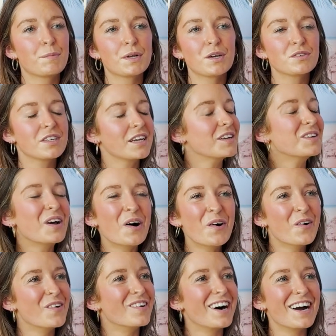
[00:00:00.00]
But I was like,
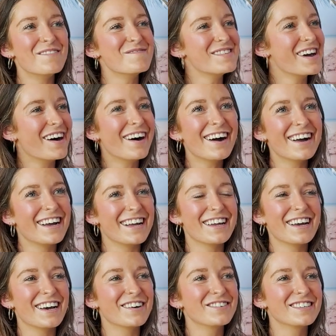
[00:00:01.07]
no, I'm
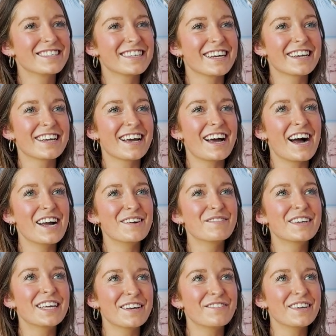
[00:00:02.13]
not. I was like,
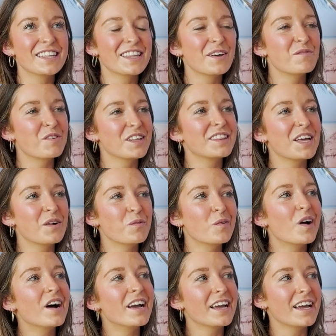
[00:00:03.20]
I'm giving them what they
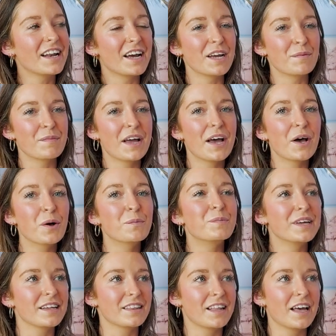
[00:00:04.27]
want, and I'm
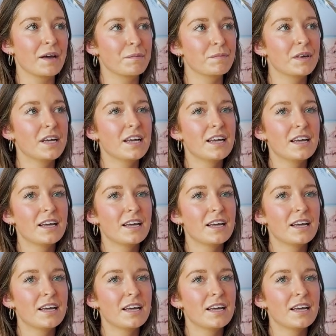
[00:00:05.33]
helping them